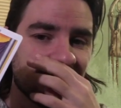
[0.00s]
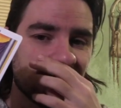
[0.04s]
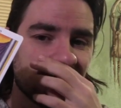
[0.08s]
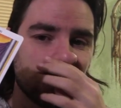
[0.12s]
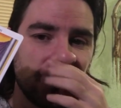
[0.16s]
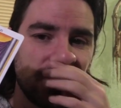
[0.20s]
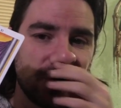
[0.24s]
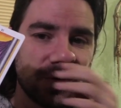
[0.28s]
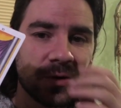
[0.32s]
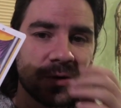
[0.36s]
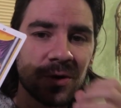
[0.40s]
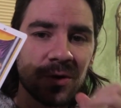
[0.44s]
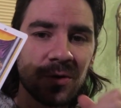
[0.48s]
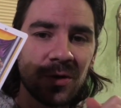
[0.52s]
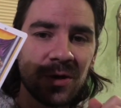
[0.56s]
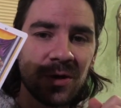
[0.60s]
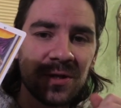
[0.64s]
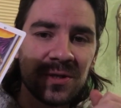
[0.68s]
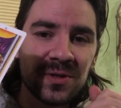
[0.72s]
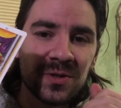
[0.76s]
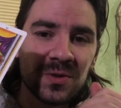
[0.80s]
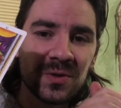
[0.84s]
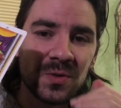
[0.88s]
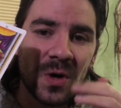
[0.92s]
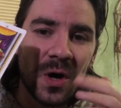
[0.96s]
So you're going
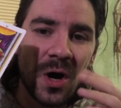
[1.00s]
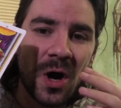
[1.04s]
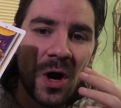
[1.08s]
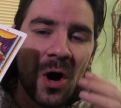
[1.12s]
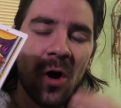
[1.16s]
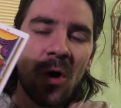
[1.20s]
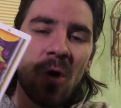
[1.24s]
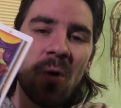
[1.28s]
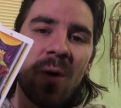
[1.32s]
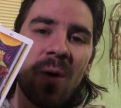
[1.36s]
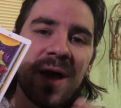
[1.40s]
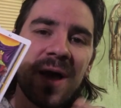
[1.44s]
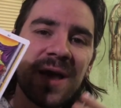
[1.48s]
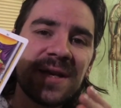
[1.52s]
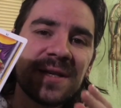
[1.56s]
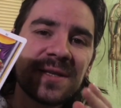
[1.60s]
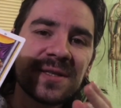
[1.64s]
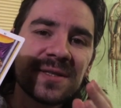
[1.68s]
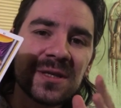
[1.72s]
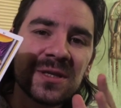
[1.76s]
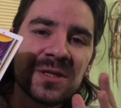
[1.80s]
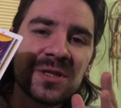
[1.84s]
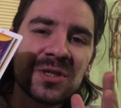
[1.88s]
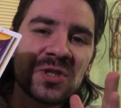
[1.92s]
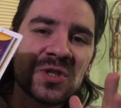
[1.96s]
to
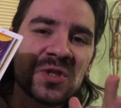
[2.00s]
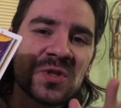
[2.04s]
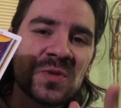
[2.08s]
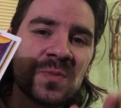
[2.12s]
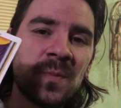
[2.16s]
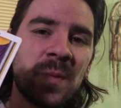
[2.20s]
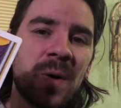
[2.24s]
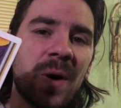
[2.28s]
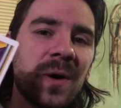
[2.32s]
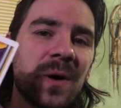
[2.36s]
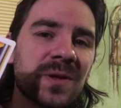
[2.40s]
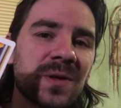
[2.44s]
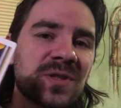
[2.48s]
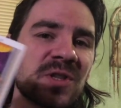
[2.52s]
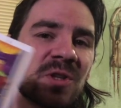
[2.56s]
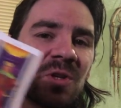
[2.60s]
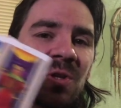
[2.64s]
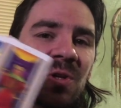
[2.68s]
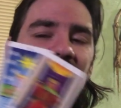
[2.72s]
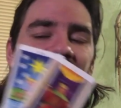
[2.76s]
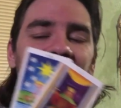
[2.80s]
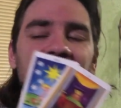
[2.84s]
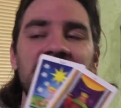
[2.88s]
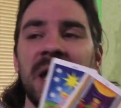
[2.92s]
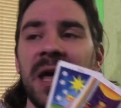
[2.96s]
always spot
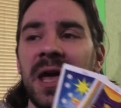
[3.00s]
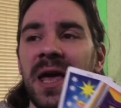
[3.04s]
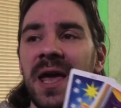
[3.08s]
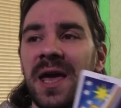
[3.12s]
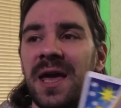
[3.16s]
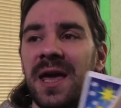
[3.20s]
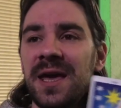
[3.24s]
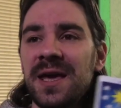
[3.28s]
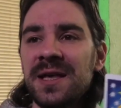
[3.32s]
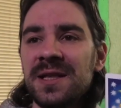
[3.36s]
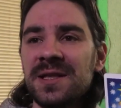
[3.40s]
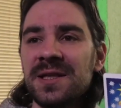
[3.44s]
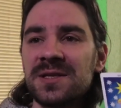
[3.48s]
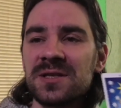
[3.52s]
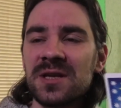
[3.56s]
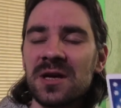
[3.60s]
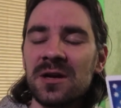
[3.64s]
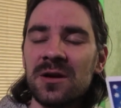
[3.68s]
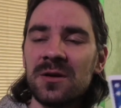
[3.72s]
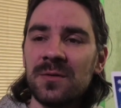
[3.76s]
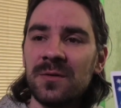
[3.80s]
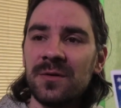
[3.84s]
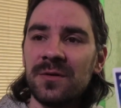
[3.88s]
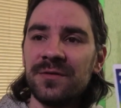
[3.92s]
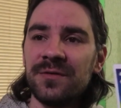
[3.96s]
on in
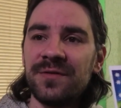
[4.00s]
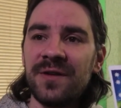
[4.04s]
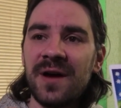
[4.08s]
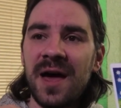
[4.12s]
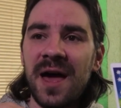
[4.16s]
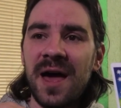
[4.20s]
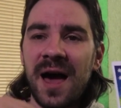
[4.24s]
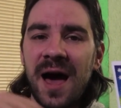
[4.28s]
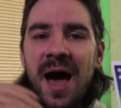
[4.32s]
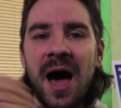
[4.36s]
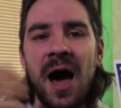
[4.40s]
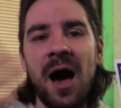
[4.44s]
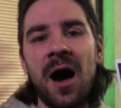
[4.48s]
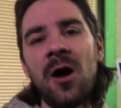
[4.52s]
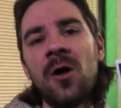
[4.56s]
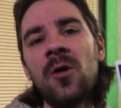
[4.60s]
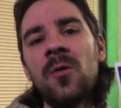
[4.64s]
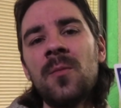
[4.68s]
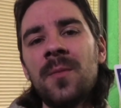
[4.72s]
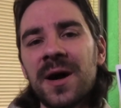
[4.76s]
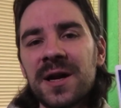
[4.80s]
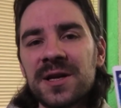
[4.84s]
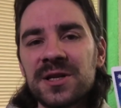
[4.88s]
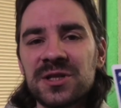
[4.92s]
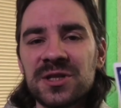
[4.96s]
terms of how
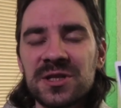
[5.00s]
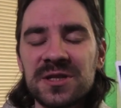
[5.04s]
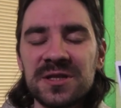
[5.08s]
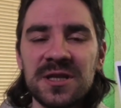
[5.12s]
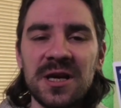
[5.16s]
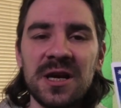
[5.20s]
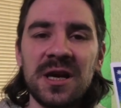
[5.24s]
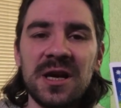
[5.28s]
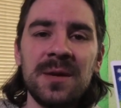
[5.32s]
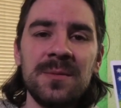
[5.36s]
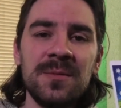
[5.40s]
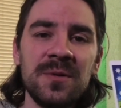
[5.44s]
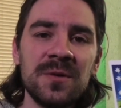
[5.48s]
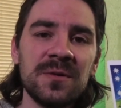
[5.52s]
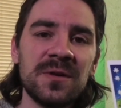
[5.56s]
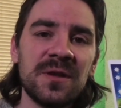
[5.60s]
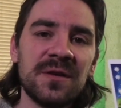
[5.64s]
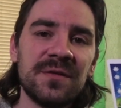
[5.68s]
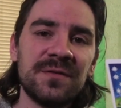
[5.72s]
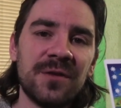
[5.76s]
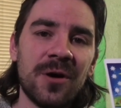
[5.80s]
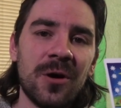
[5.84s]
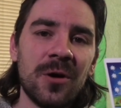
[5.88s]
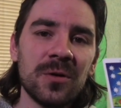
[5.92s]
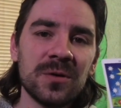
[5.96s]
much time you
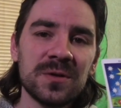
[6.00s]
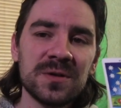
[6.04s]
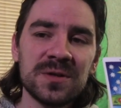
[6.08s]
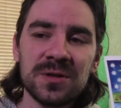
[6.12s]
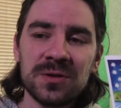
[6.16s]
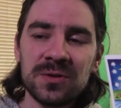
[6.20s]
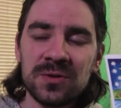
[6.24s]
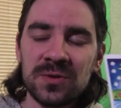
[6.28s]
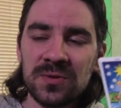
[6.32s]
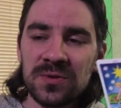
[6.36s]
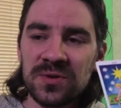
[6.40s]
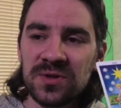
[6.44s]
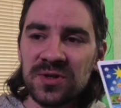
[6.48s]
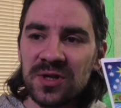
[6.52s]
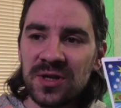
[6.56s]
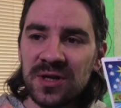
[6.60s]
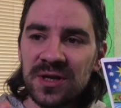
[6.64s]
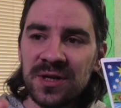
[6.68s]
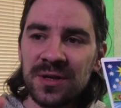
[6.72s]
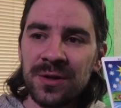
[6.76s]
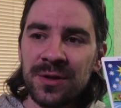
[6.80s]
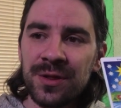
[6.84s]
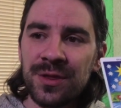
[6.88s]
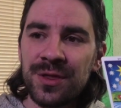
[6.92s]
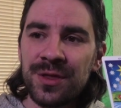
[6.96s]
devote to
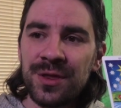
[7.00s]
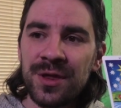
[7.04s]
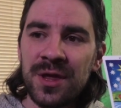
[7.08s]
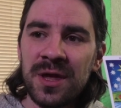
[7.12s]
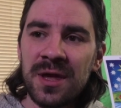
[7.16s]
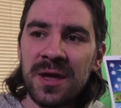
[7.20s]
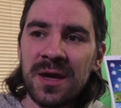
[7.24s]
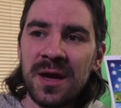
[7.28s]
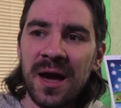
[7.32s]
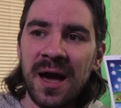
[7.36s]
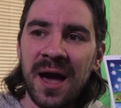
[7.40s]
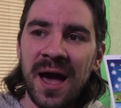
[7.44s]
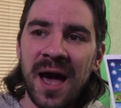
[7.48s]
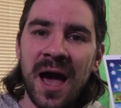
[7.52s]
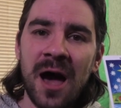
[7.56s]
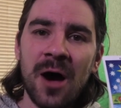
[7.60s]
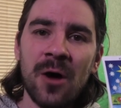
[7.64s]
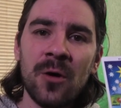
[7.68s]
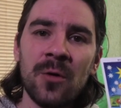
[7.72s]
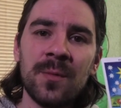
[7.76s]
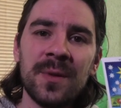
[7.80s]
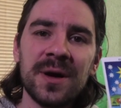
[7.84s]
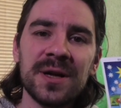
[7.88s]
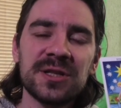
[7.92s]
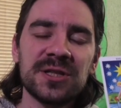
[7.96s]
certain thing,
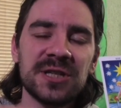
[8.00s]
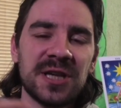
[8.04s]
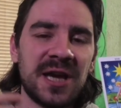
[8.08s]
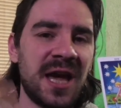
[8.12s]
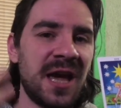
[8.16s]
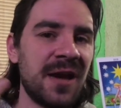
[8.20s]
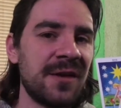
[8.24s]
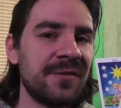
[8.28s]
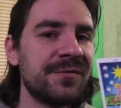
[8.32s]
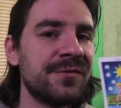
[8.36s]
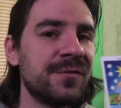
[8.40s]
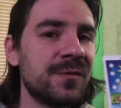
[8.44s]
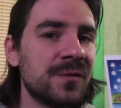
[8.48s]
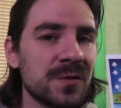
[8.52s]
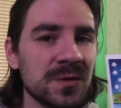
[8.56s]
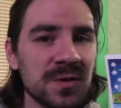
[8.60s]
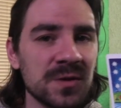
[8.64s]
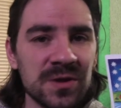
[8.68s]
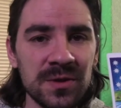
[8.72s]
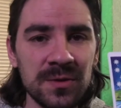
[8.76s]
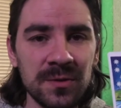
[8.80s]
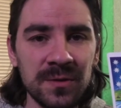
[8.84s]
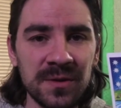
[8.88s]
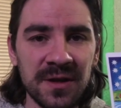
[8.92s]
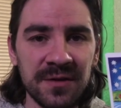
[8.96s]
how much
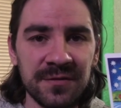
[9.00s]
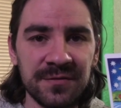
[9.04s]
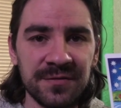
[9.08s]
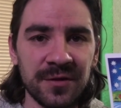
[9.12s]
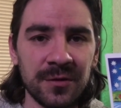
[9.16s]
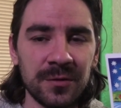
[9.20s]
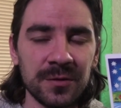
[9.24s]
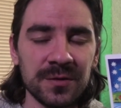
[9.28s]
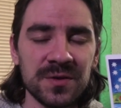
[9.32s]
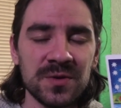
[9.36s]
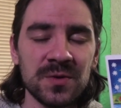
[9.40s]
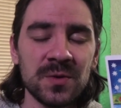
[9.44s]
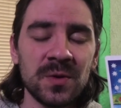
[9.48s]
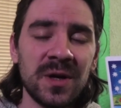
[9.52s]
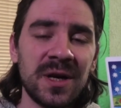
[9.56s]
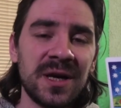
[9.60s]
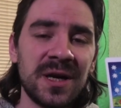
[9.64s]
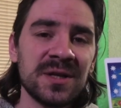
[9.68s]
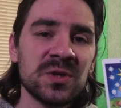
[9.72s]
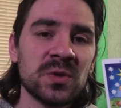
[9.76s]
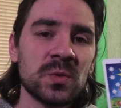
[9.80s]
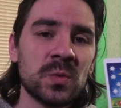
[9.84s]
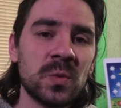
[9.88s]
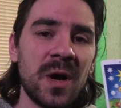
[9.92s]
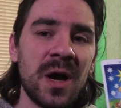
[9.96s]
effort you devote to it
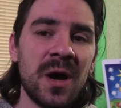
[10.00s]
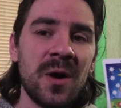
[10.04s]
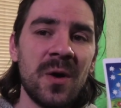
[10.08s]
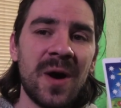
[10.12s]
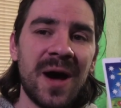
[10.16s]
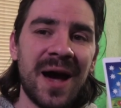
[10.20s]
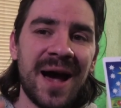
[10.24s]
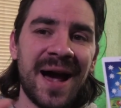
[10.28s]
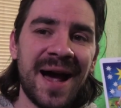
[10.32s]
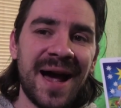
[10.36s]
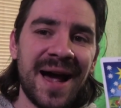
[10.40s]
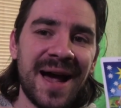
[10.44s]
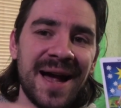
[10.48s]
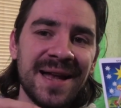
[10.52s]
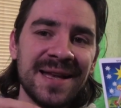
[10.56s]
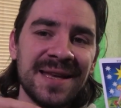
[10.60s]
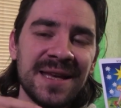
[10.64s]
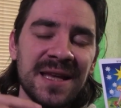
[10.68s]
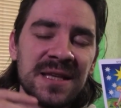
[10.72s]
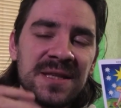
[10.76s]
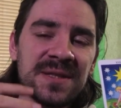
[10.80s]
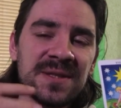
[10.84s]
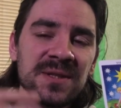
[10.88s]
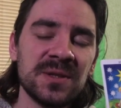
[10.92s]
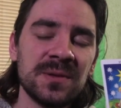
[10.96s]
as well, and
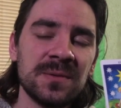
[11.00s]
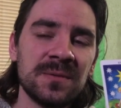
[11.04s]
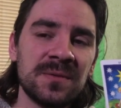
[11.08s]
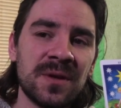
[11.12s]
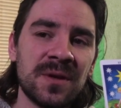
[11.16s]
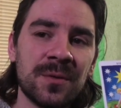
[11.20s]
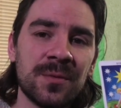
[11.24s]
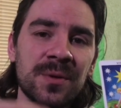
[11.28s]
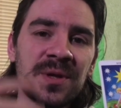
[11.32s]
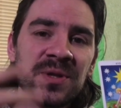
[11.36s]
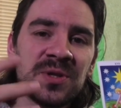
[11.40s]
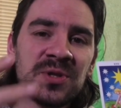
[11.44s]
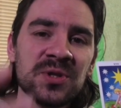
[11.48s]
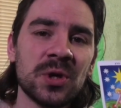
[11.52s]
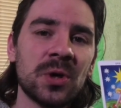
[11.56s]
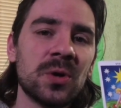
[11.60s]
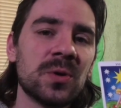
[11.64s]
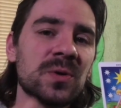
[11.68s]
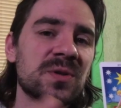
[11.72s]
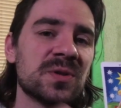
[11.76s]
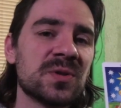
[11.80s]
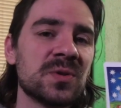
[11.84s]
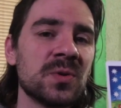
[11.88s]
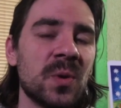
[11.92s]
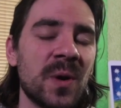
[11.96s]
it's the
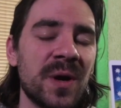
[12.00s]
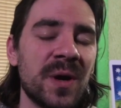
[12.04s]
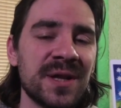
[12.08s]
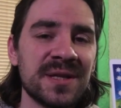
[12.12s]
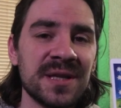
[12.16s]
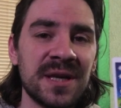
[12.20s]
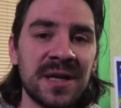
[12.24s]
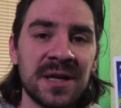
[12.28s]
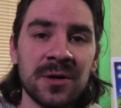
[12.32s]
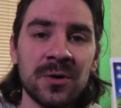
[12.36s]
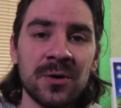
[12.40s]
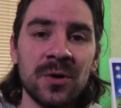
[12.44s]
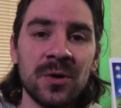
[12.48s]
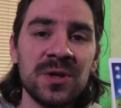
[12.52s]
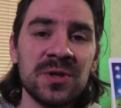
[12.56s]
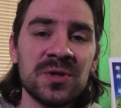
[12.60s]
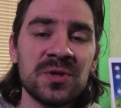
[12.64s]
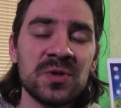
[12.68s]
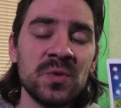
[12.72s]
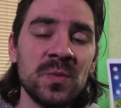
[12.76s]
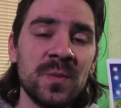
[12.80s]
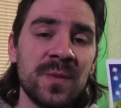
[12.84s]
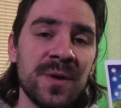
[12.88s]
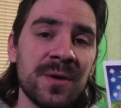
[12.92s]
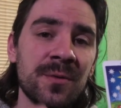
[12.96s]
result to it are going
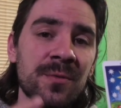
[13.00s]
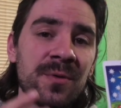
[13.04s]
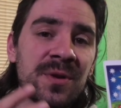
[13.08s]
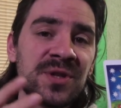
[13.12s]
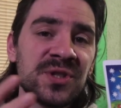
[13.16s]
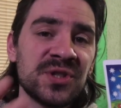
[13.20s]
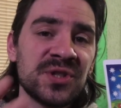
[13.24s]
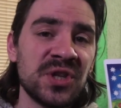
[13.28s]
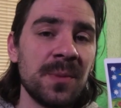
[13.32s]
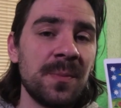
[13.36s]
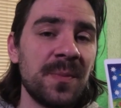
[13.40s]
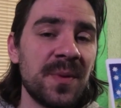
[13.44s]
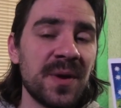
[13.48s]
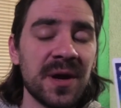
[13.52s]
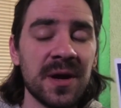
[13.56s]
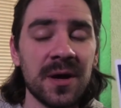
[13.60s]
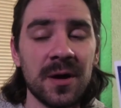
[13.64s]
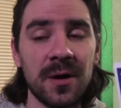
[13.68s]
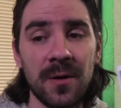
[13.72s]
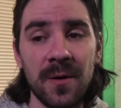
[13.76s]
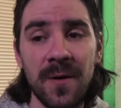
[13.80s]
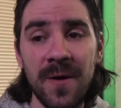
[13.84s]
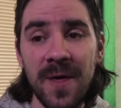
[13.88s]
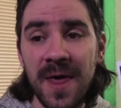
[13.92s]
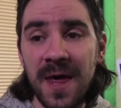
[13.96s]
to be
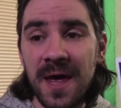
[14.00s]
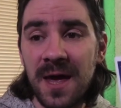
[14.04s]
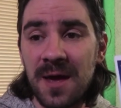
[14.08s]
reciprocal.